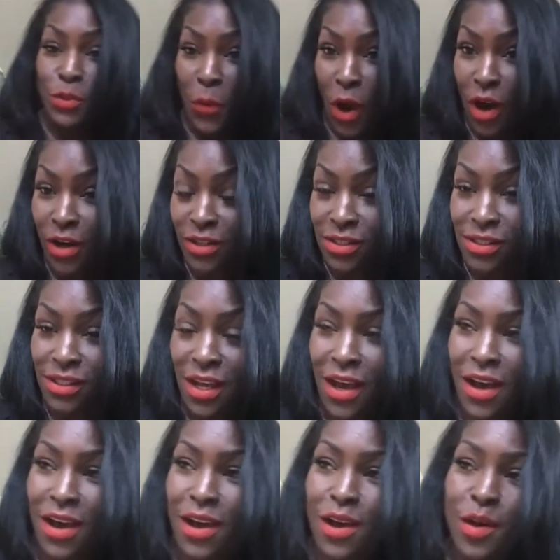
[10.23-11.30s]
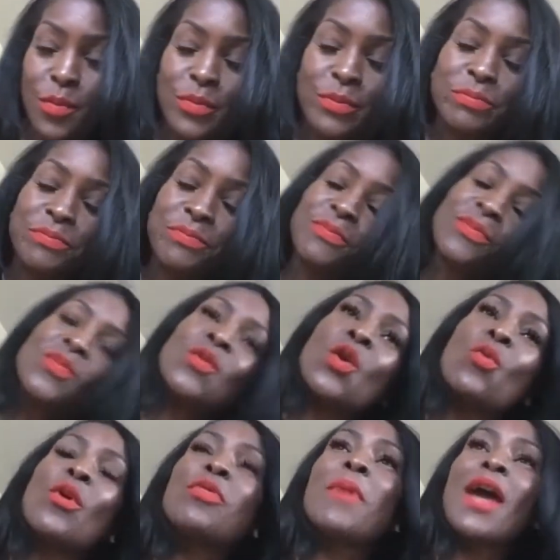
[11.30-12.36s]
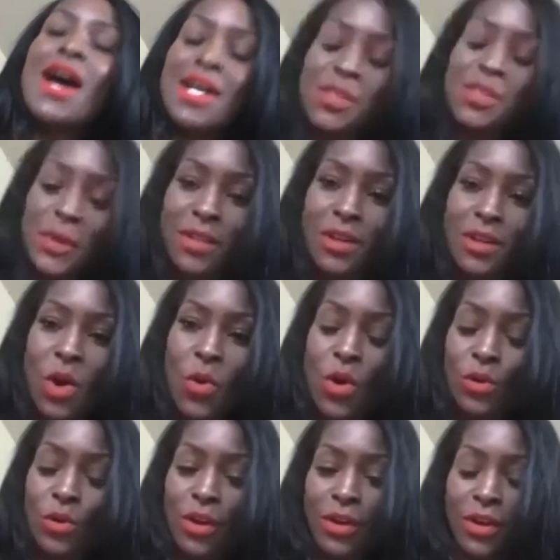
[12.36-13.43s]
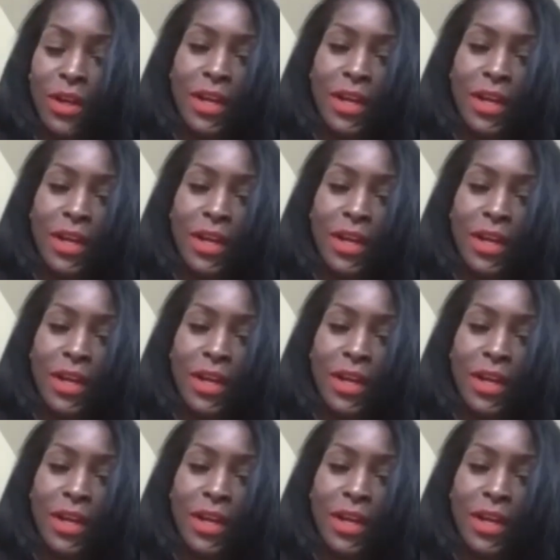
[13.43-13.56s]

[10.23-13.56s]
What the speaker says: bars with my husband, co-owner.